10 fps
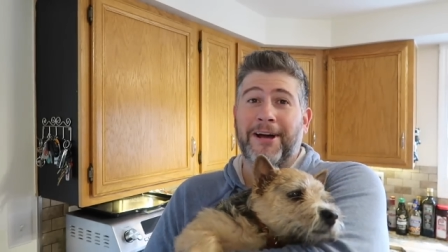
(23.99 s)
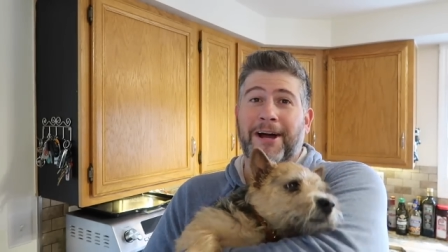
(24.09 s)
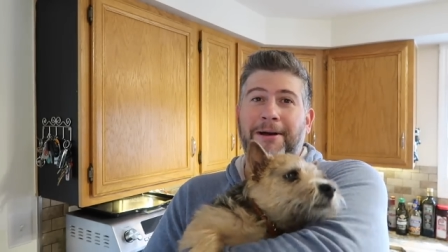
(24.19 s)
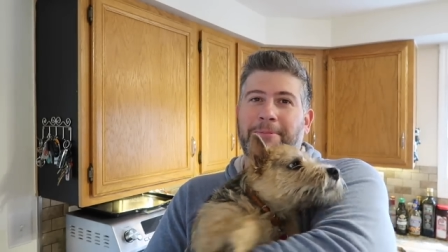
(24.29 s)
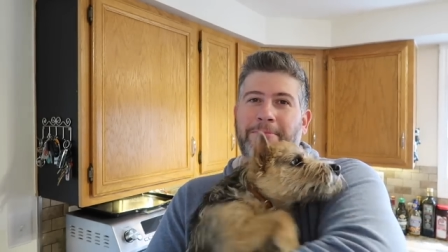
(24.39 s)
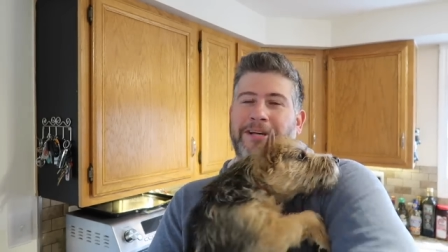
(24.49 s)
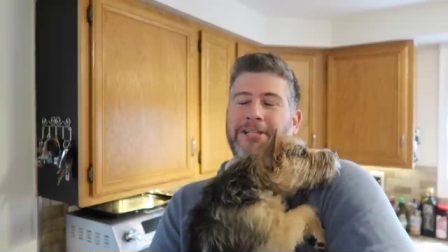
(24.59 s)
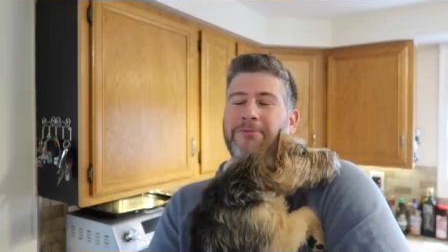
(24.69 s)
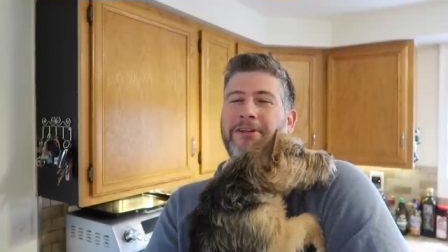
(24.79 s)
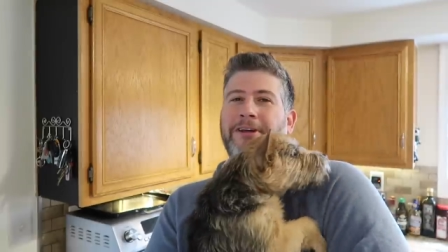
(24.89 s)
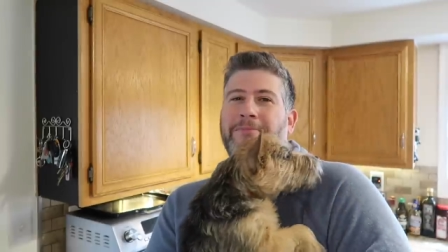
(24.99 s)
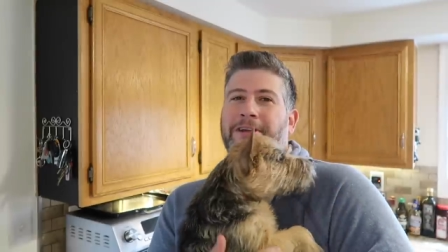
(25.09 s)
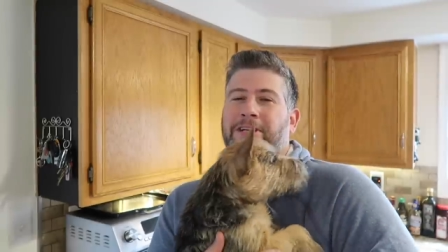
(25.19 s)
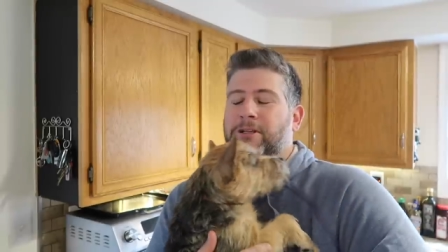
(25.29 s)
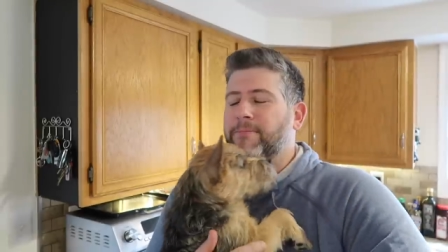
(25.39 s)
I'm obsessed with him,
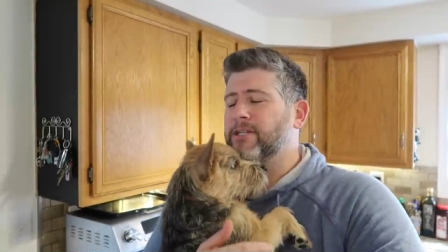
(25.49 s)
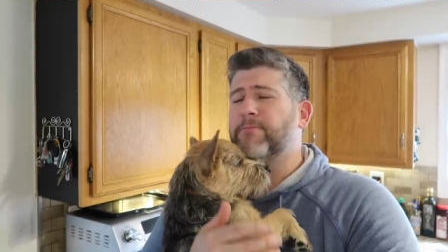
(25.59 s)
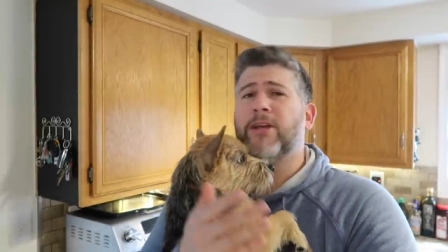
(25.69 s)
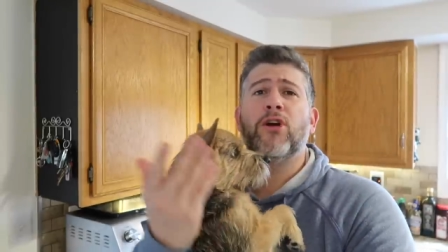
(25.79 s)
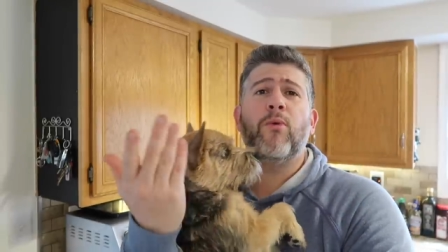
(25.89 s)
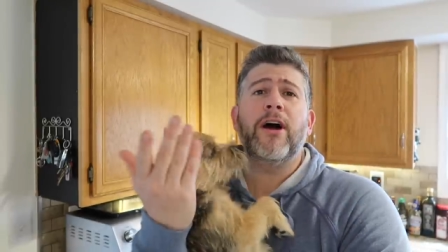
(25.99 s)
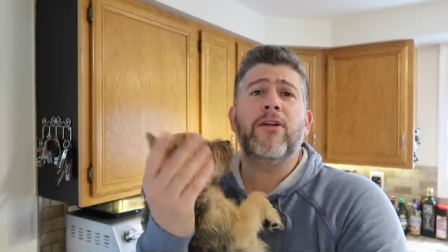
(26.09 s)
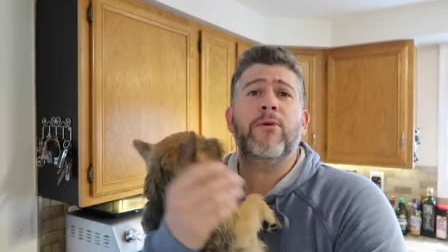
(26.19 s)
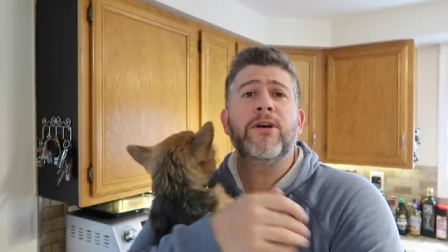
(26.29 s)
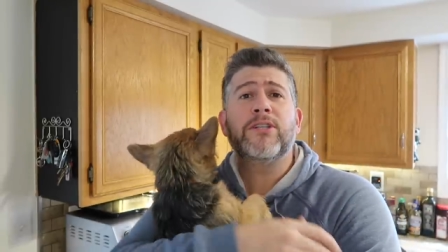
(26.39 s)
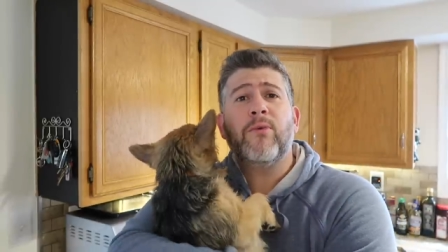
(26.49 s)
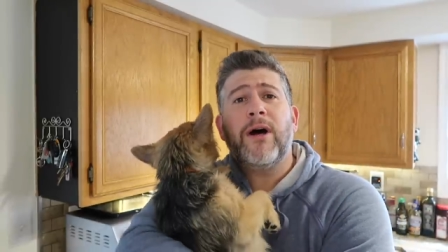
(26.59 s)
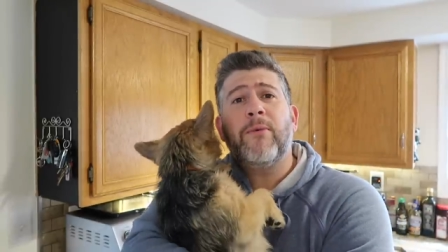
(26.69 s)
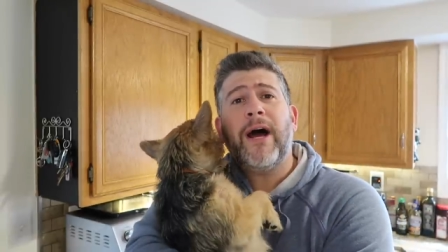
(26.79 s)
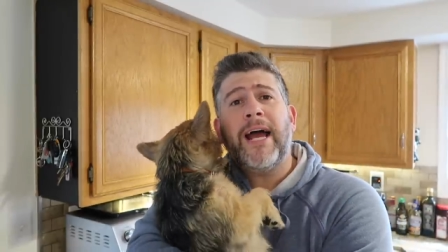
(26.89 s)
and he's the best. But you know why? The reason
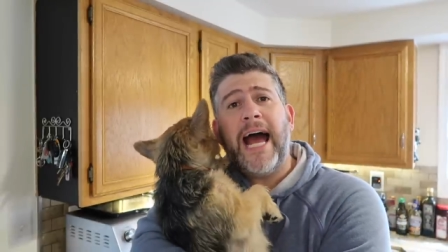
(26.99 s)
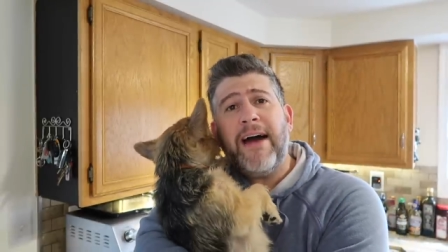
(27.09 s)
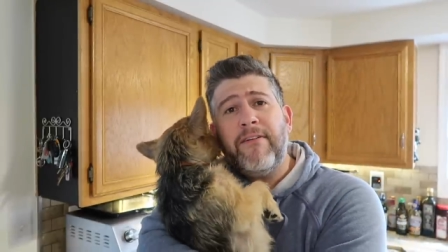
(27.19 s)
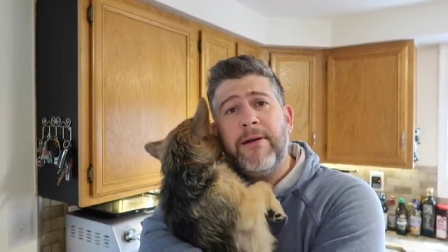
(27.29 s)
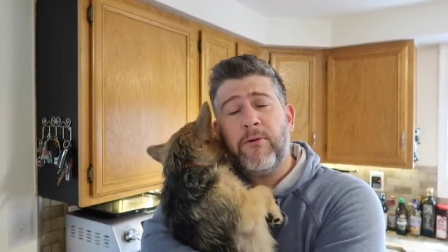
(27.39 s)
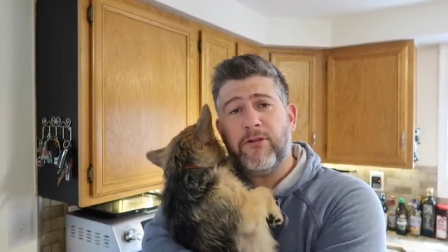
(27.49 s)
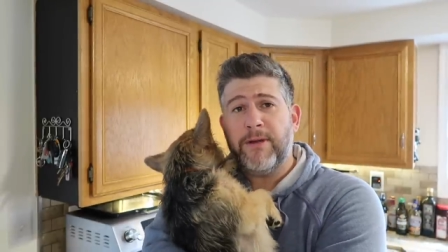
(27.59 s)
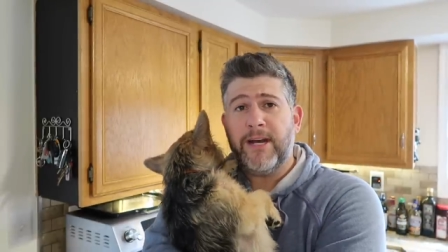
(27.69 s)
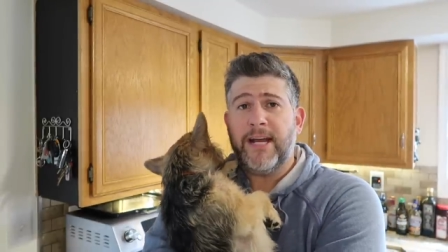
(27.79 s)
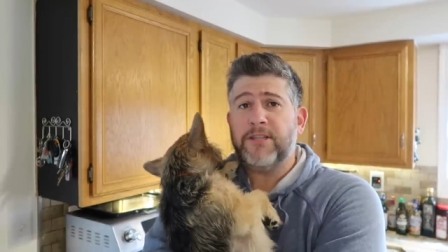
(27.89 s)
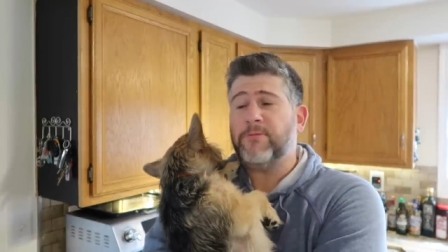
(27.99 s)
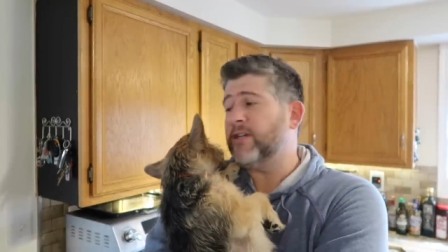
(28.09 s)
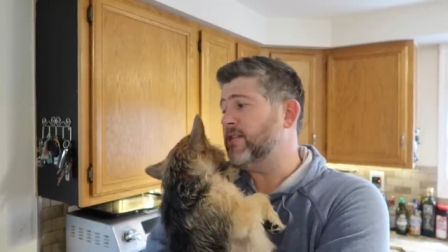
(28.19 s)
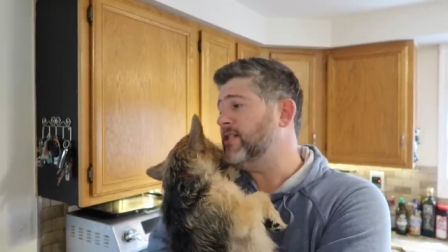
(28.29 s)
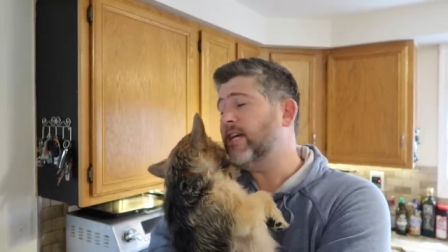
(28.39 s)
why we, I have him here with me today is
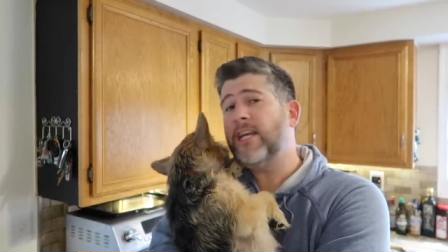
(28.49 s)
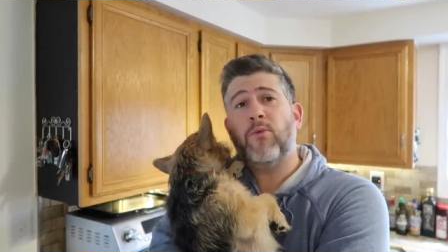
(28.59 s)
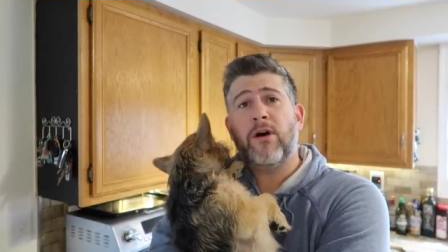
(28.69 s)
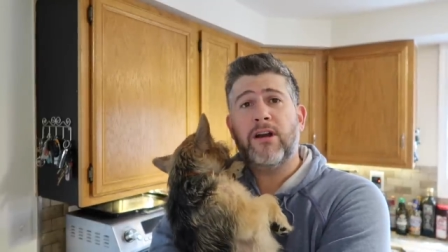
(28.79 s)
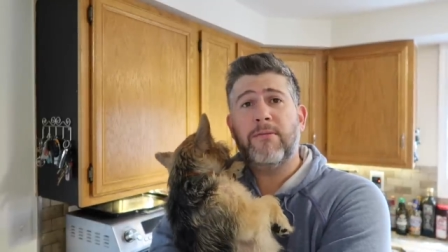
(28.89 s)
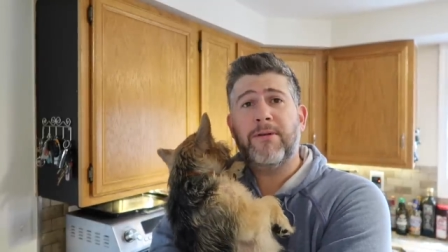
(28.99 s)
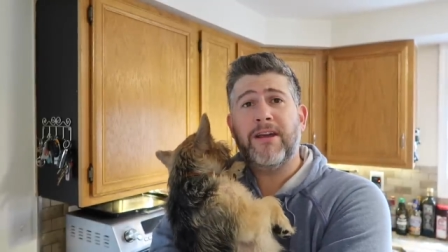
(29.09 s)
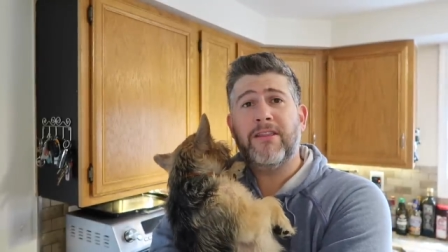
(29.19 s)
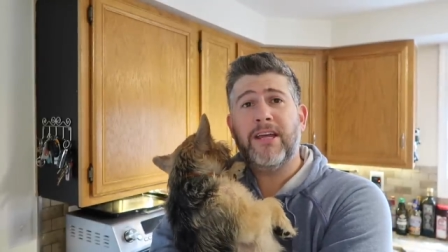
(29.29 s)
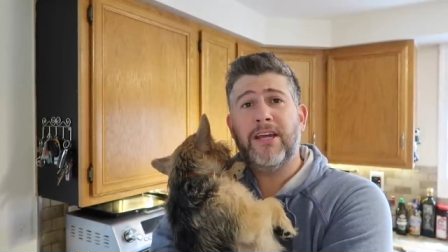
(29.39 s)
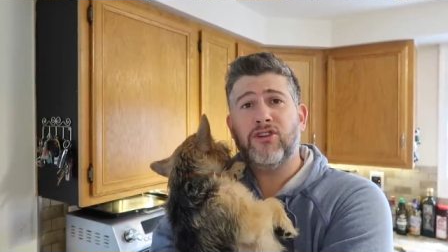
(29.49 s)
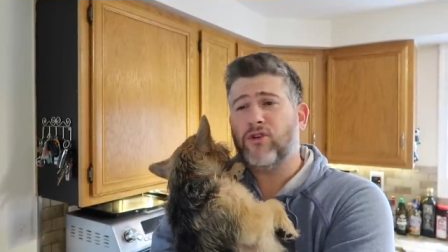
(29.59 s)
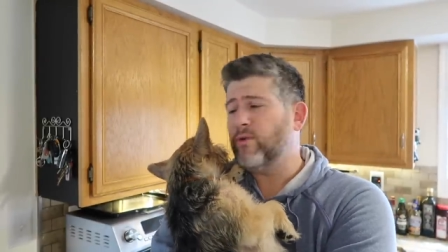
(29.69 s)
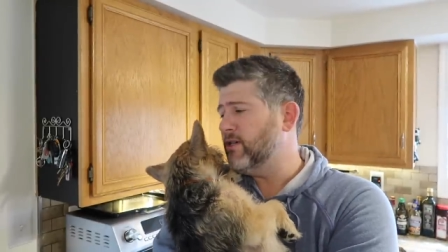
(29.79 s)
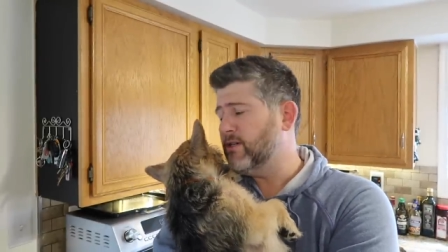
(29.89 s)
because he said he wanted to be in the
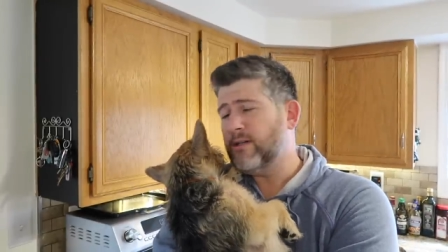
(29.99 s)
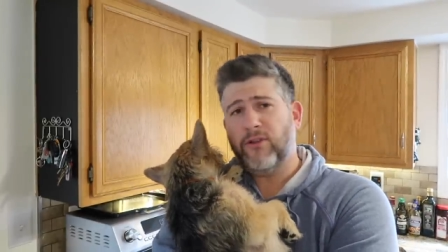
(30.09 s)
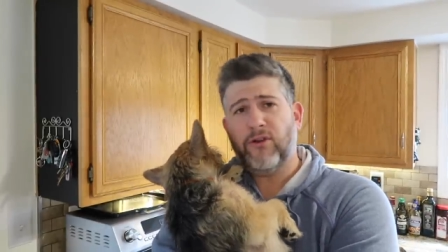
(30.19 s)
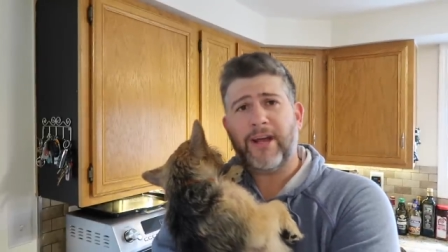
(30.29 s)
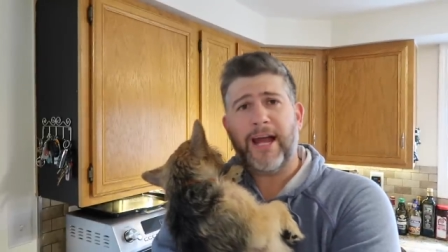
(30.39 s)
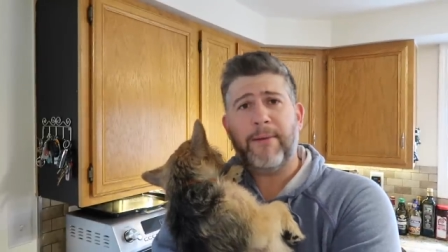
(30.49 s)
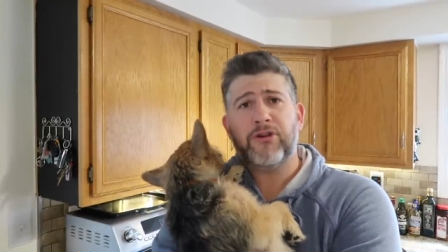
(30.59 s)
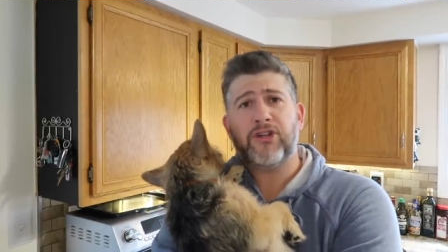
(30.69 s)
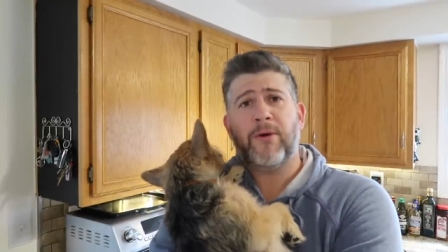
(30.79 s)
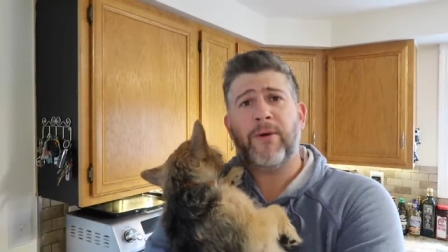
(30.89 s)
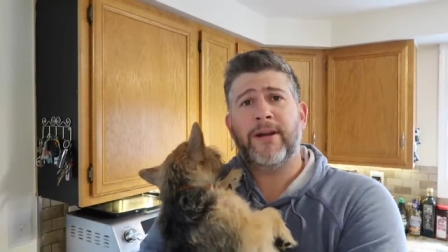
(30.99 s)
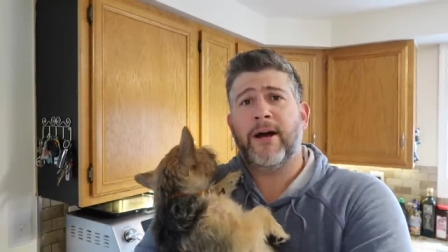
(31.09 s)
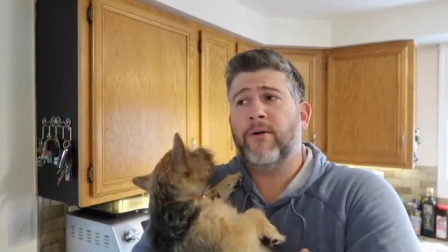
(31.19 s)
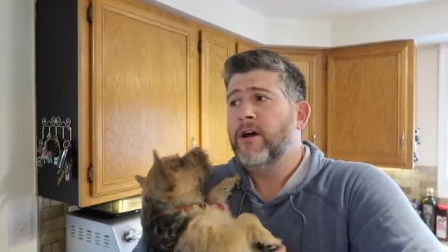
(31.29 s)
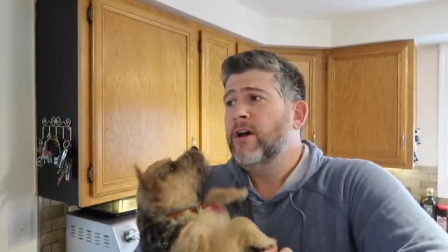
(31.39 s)
intro. He's a little camera shy right now